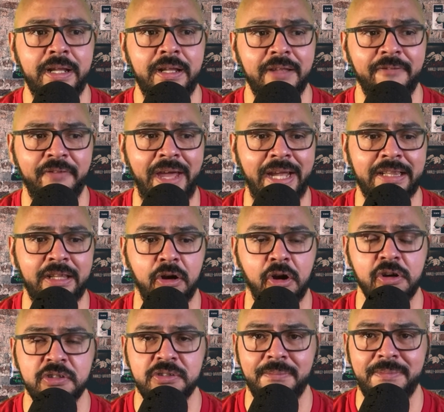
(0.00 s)
In fact, there are
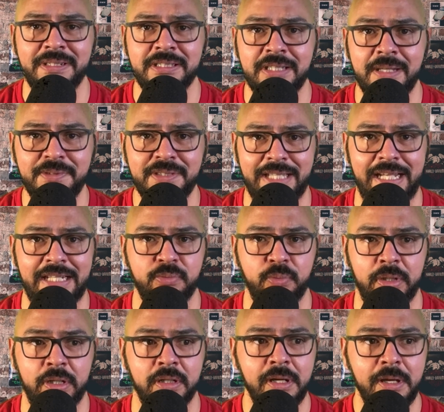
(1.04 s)
some in some states
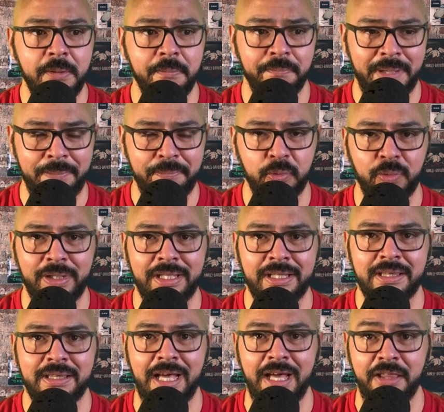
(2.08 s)
where people with
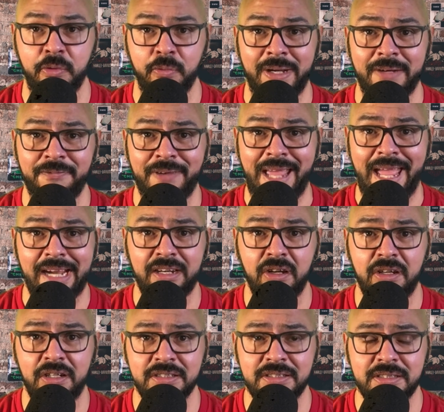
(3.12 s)
the red flag
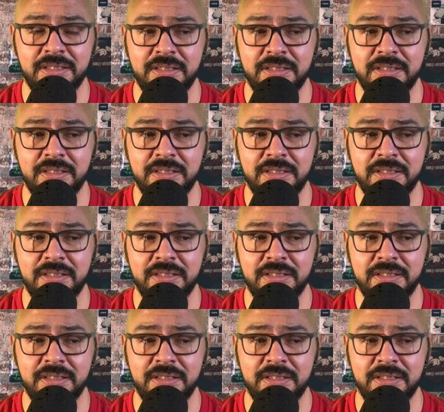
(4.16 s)
laws